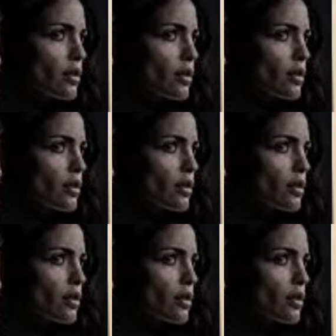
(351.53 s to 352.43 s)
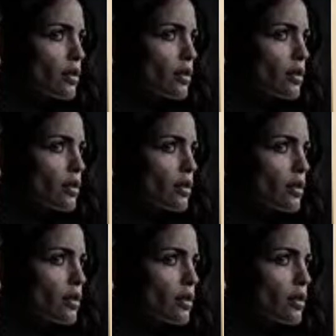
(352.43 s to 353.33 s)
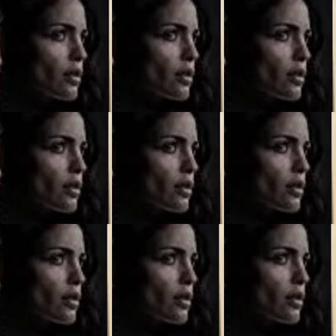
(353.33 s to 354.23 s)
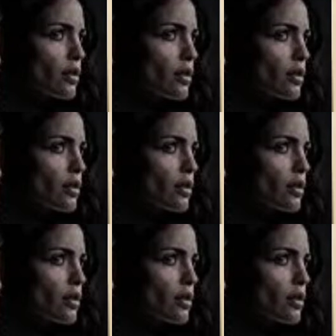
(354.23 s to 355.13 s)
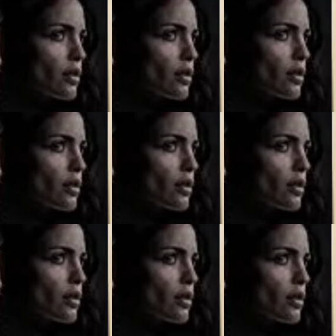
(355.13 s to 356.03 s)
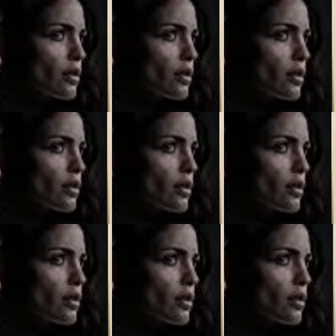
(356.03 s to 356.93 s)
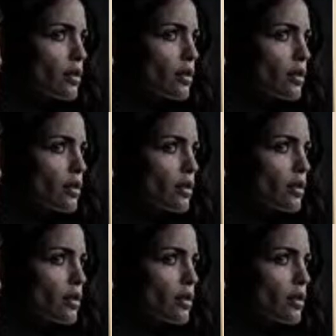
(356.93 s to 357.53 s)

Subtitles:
The person shown says nothing.